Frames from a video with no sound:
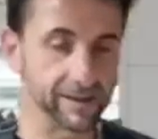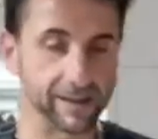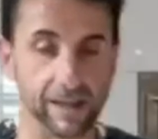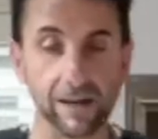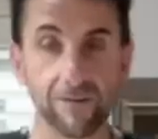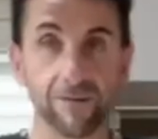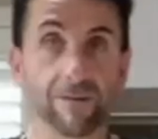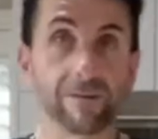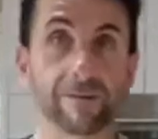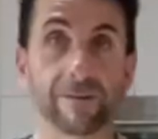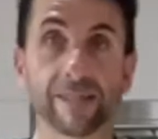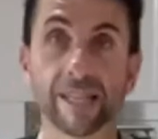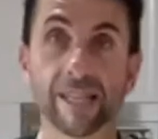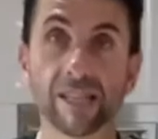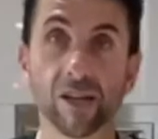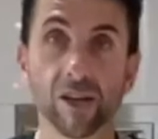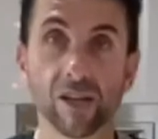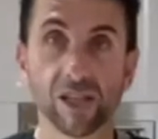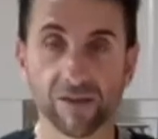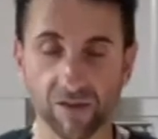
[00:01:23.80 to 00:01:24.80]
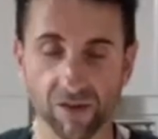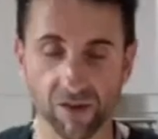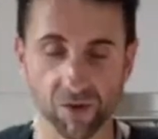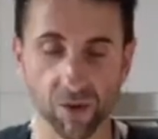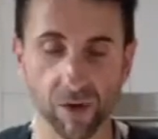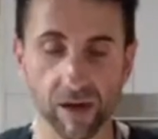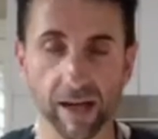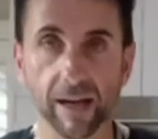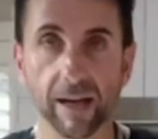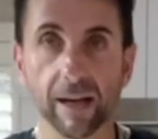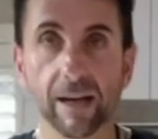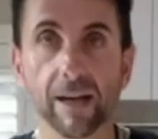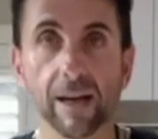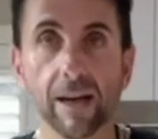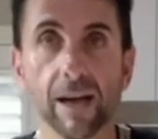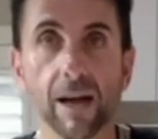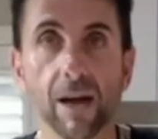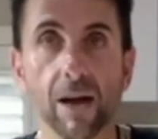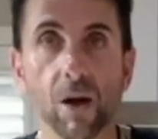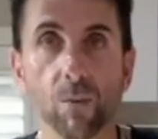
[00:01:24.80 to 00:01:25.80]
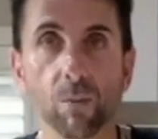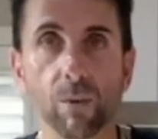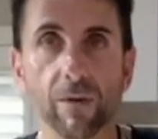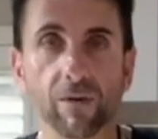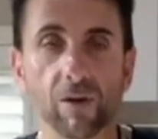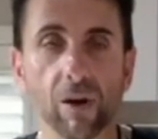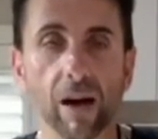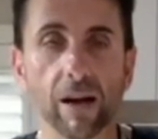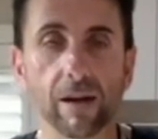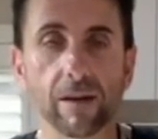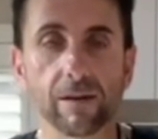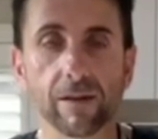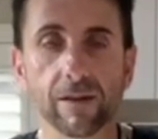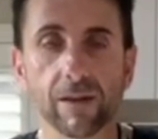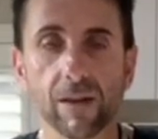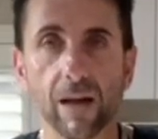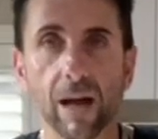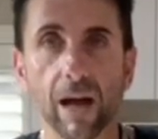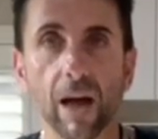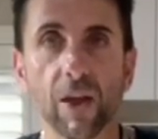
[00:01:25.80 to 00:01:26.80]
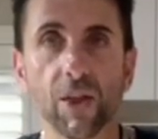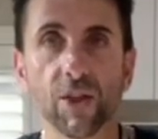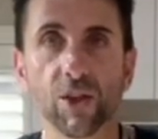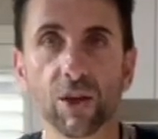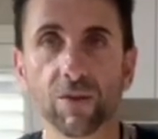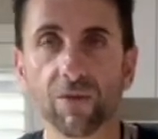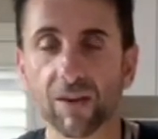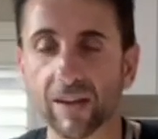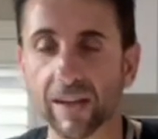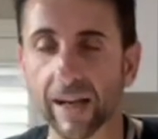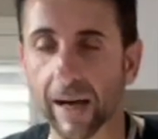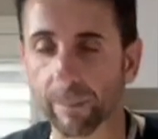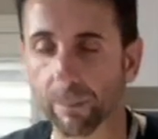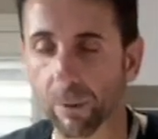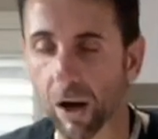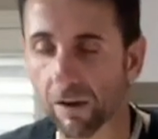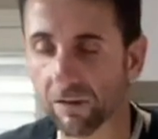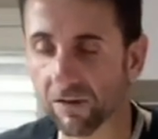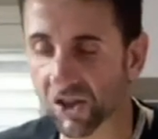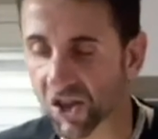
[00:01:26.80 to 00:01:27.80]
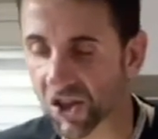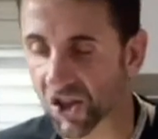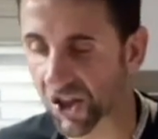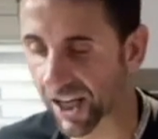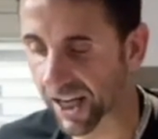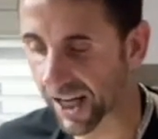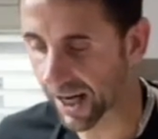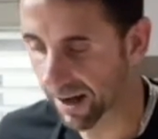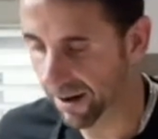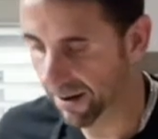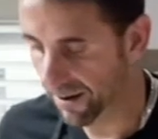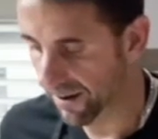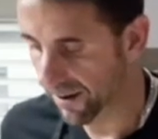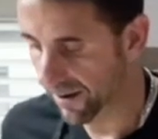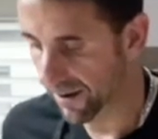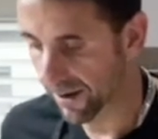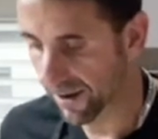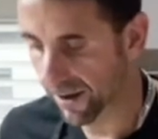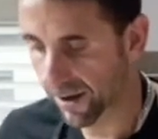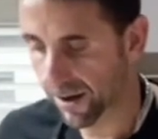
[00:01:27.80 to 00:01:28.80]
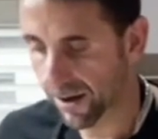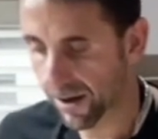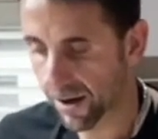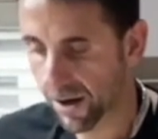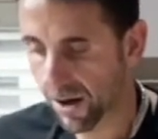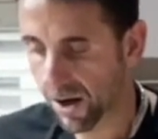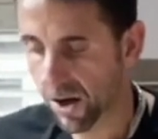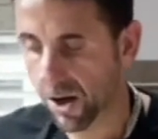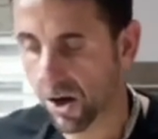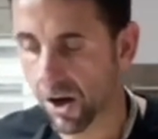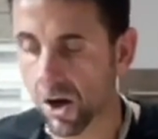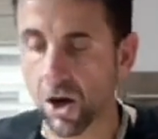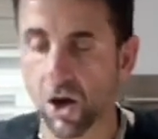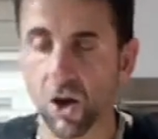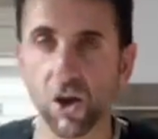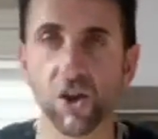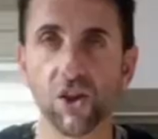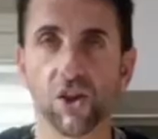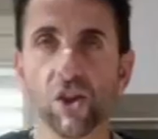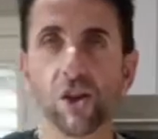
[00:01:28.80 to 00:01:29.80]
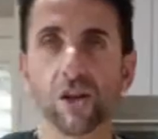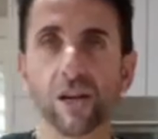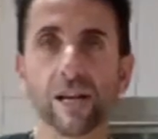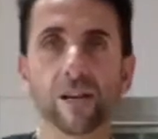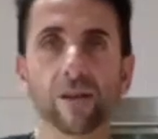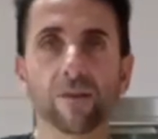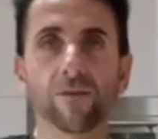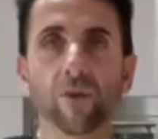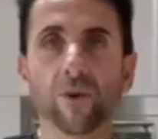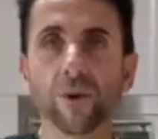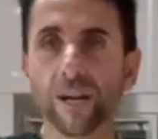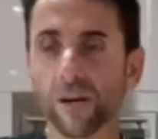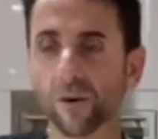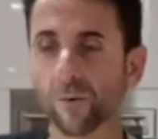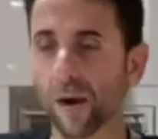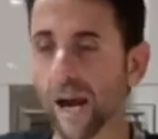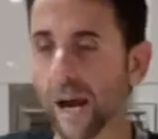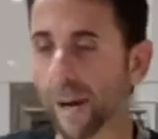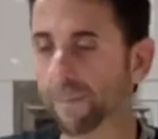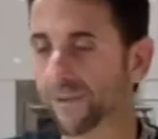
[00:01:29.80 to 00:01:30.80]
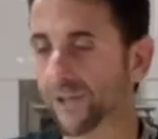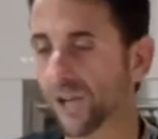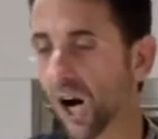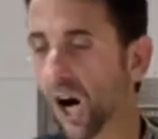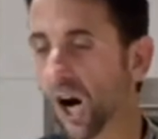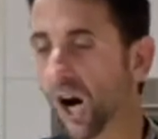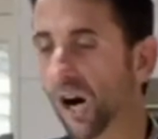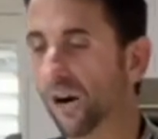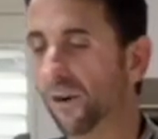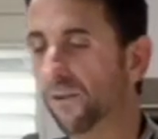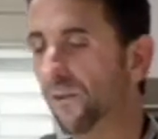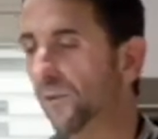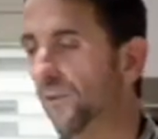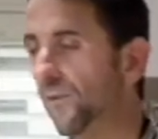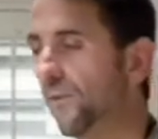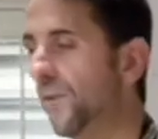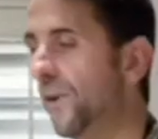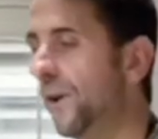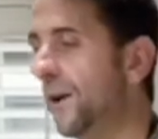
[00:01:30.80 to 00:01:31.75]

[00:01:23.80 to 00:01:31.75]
even $6 for three. We've got a third of a cup of chia, 30 to 40 grams of